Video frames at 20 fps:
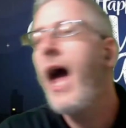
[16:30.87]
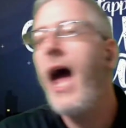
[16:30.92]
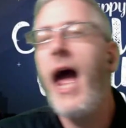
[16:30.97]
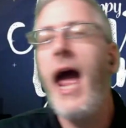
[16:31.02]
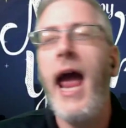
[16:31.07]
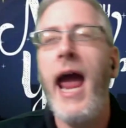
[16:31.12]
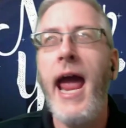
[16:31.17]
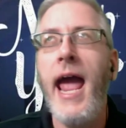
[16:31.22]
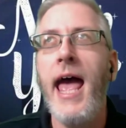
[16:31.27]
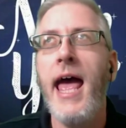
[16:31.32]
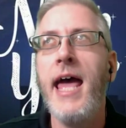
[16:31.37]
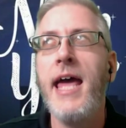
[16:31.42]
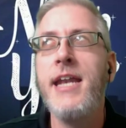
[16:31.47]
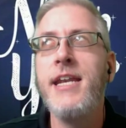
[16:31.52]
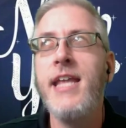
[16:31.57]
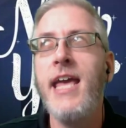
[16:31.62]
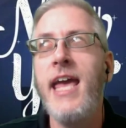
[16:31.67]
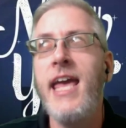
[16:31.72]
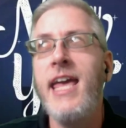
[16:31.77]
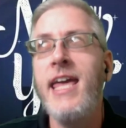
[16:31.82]

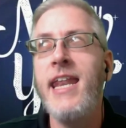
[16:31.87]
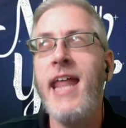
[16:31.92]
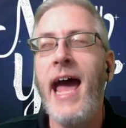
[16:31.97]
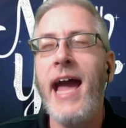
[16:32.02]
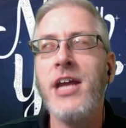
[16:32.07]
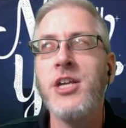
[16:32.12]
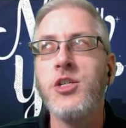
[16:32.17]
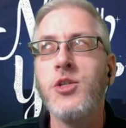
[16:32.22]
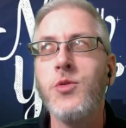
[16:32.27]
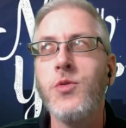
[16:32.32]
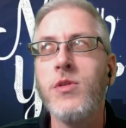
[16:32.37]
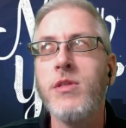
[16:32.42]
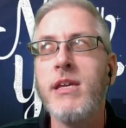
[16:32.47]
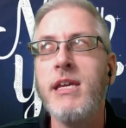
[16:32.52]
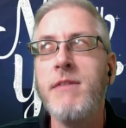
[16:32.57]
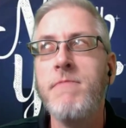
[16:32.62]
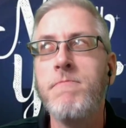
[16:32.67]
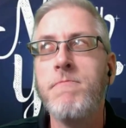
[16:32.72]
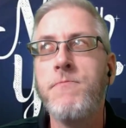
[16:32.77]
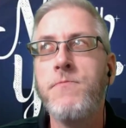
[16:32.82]
And it
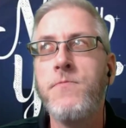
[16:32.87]
actually